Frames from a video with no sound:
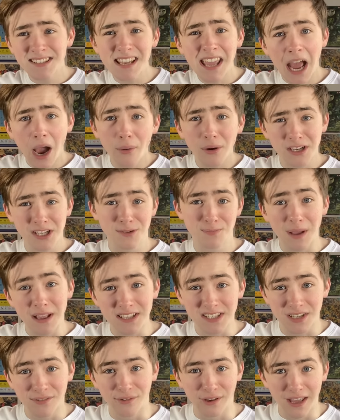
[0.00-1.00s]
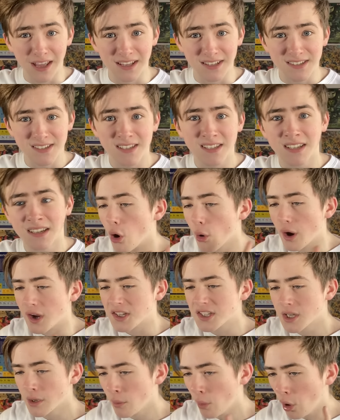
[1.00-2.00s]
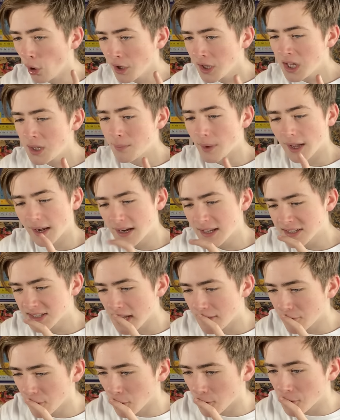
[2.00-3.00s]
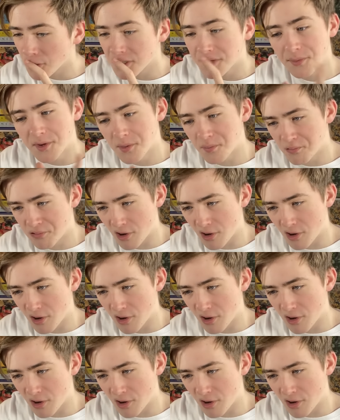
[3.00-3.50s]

see how expensive it is. All right, so on eBay, let's have a look at some of the